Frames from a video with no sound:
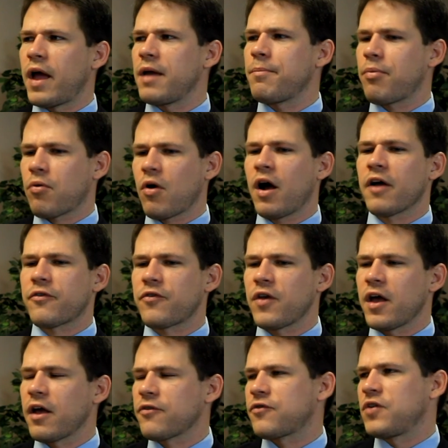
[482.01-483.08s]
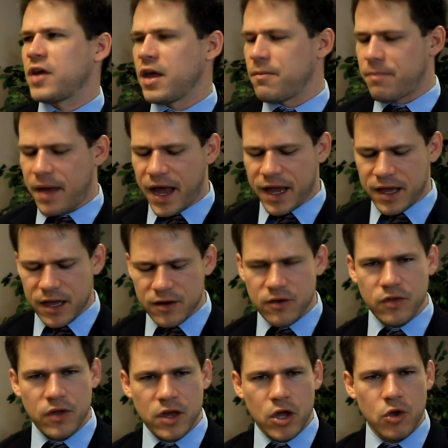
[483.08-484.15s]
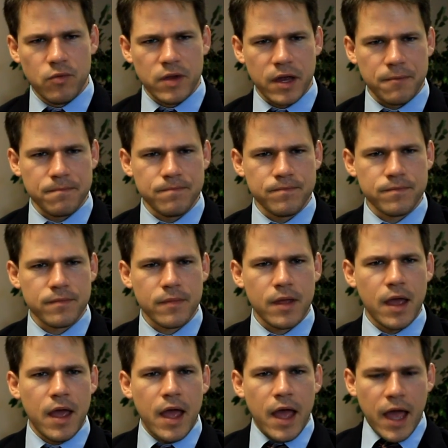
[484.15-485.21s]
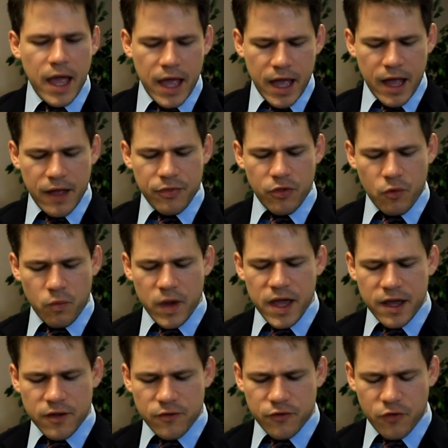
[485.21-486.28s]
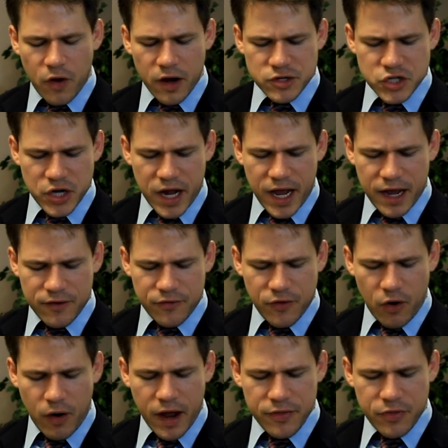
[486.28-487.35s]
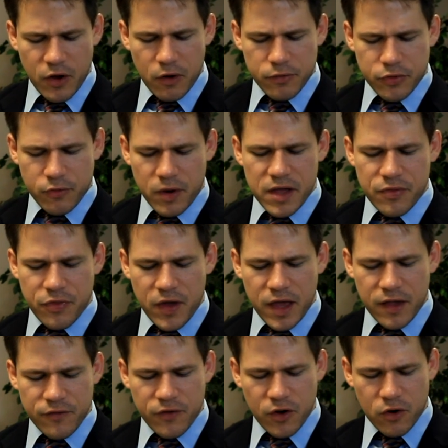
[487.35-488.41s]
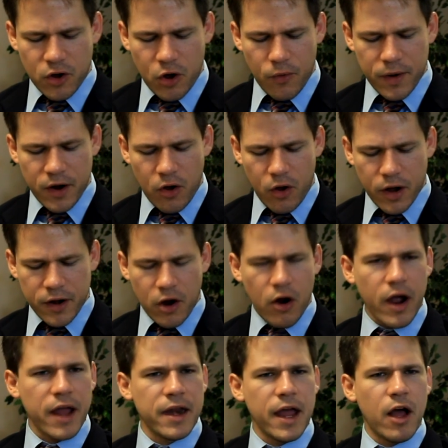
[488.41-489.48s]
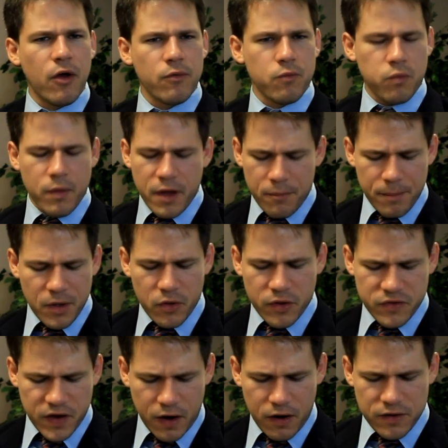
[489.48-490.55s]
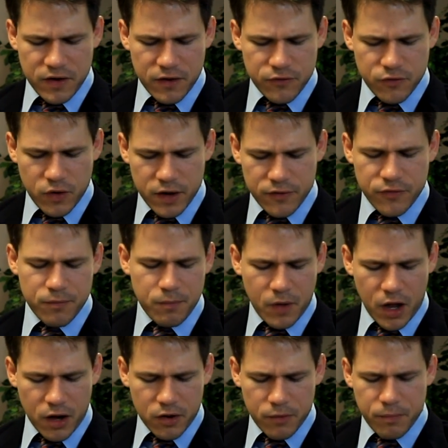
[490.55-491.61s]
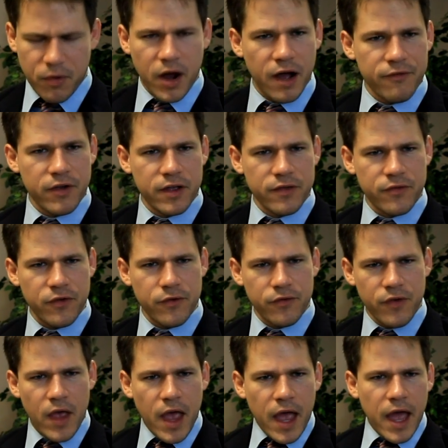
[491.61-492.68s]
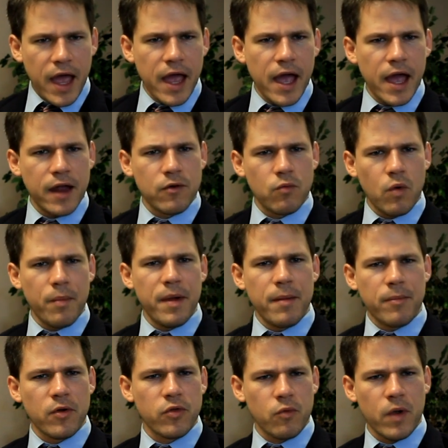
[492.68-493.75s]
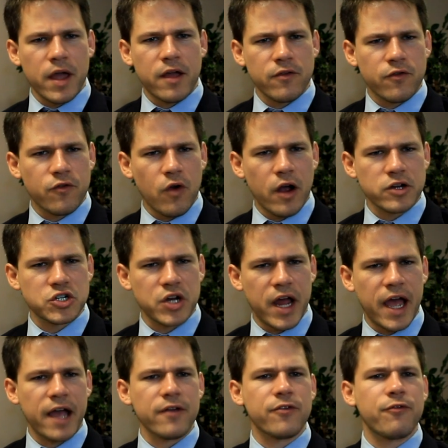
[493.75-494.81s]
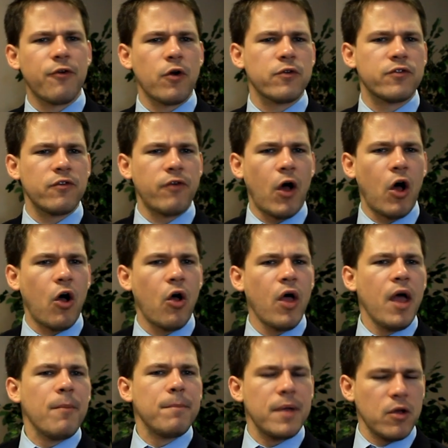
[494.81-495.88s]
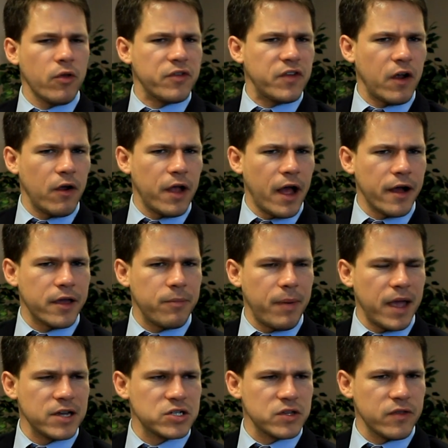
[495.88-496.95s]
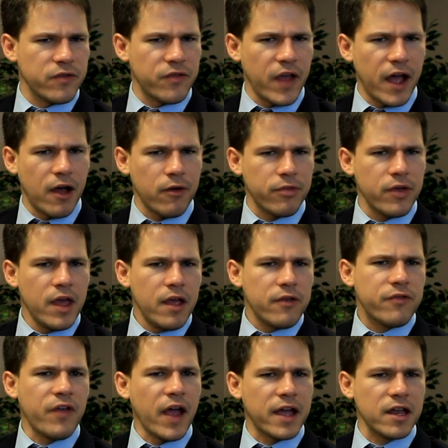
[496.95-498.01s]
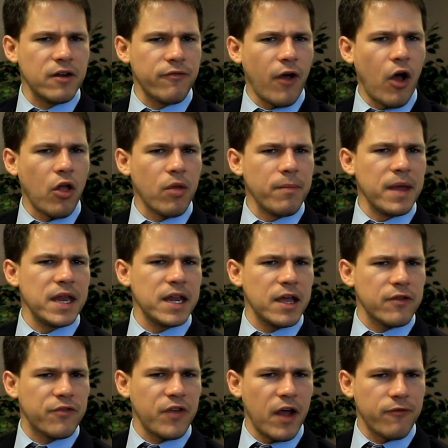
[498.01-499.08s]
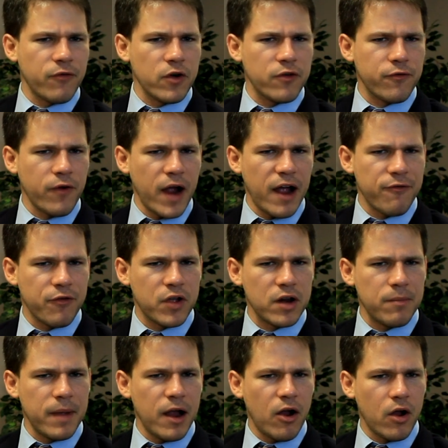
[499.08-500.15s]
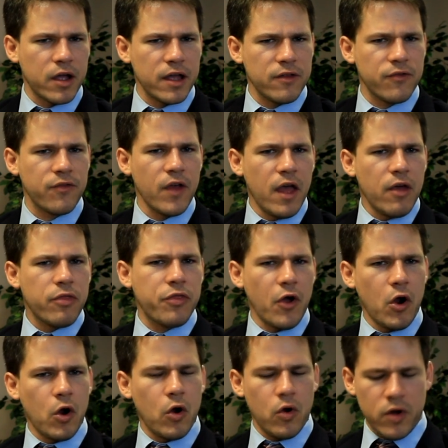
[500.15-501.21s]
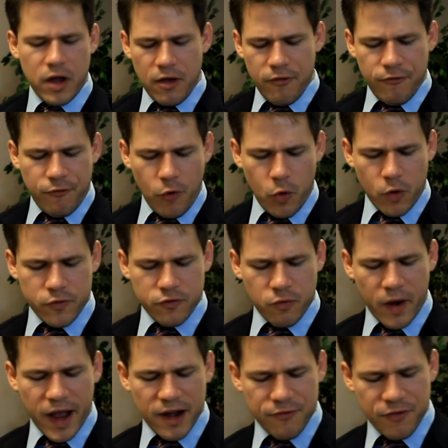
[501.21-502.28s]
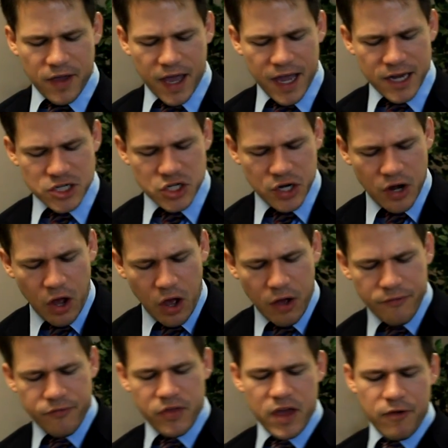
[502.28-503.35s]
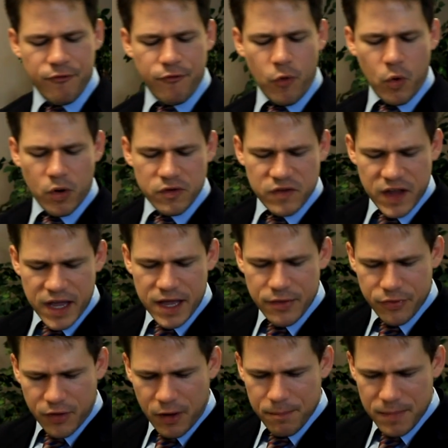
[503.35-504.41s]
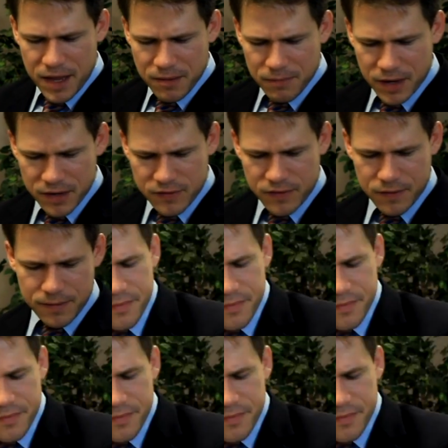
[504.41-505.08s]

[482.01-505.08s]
a process to get back into the Union. And the Reconstruction Acts, all right, there are three things that are going on, all right? Now, military districts, conquered provinces, and remember the Reconstruction Acts, first of all, military occupation of the South. Second of all, immediate suffrage for African Americans. Third, forced ratification of the fourteenth Amendment.